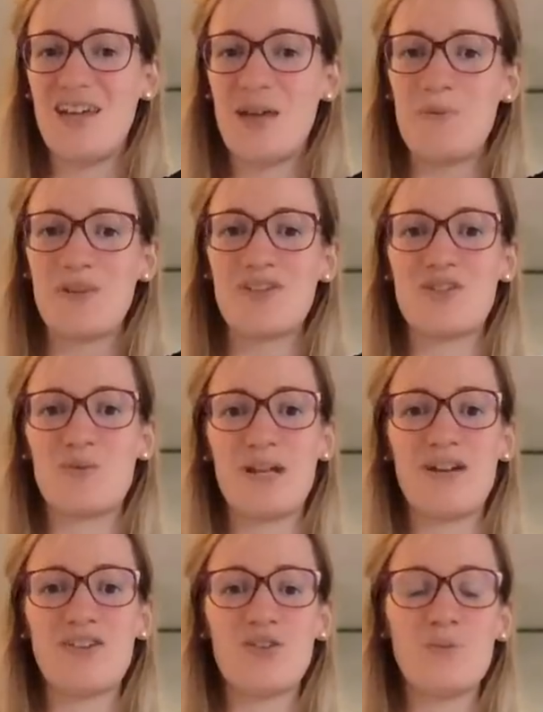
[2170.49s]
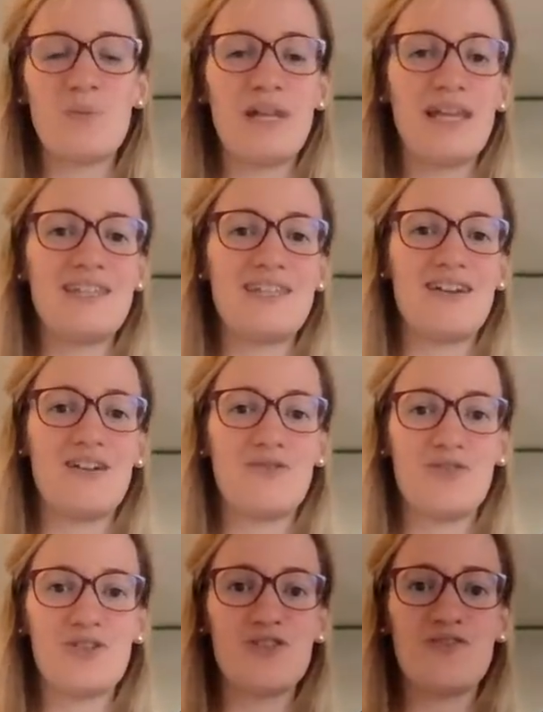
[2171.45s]
because we are not placing our
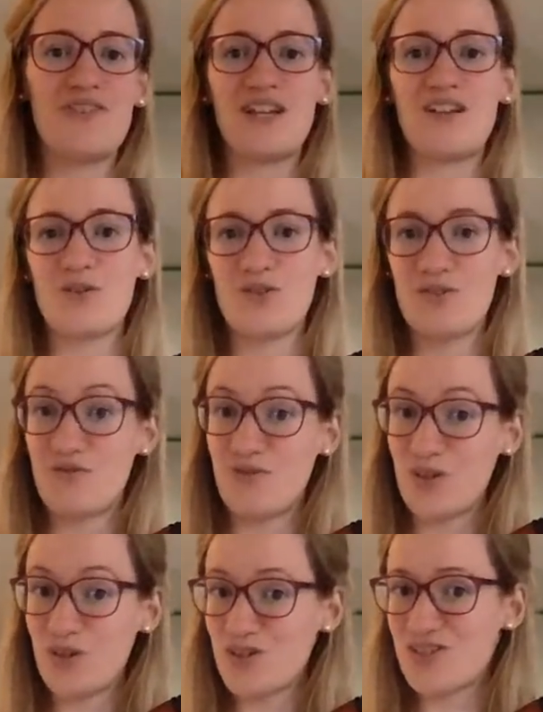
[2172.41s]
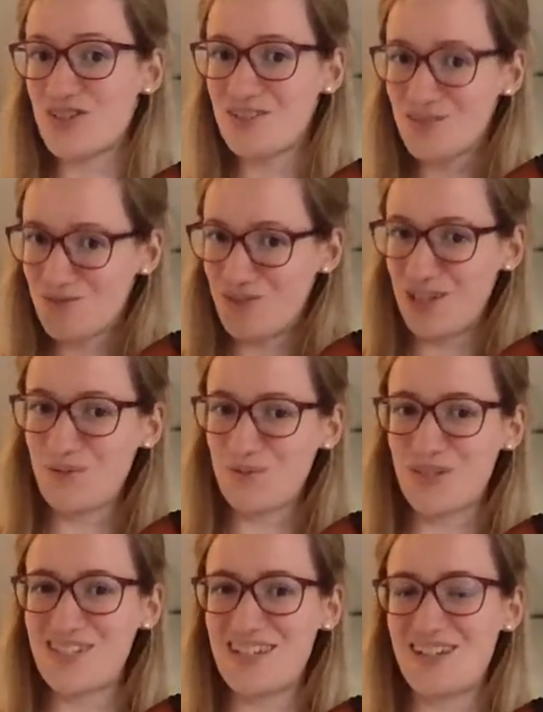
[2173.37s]
first finger on the first finger we're
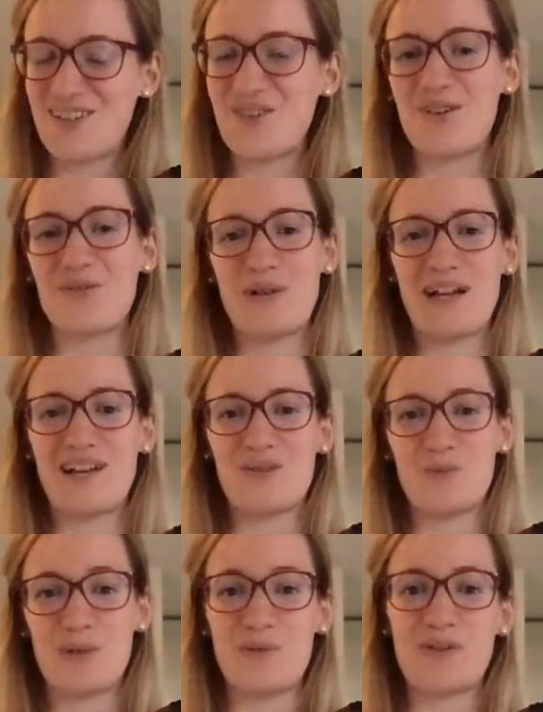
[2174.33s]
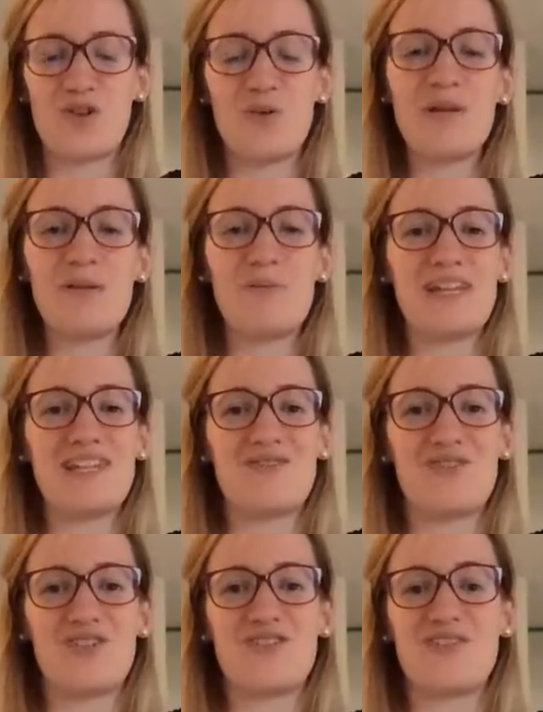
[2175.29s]
sick or where we would normally place the
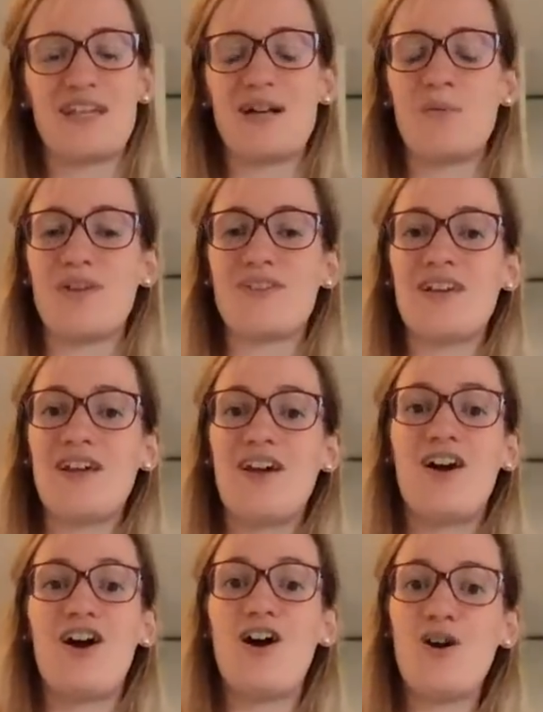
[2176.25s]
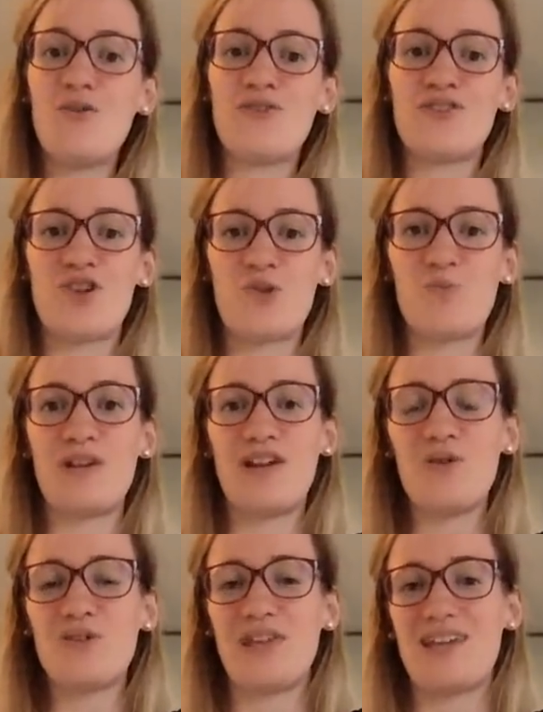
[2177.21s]
first finger, but half a tone
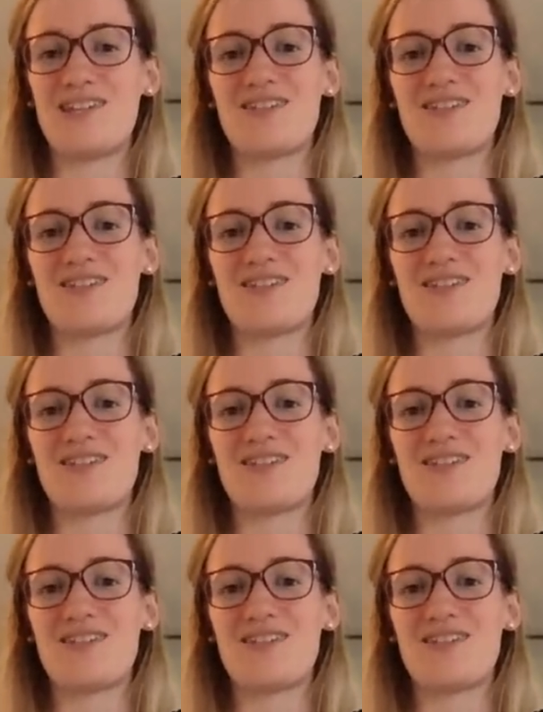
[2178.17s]
below that.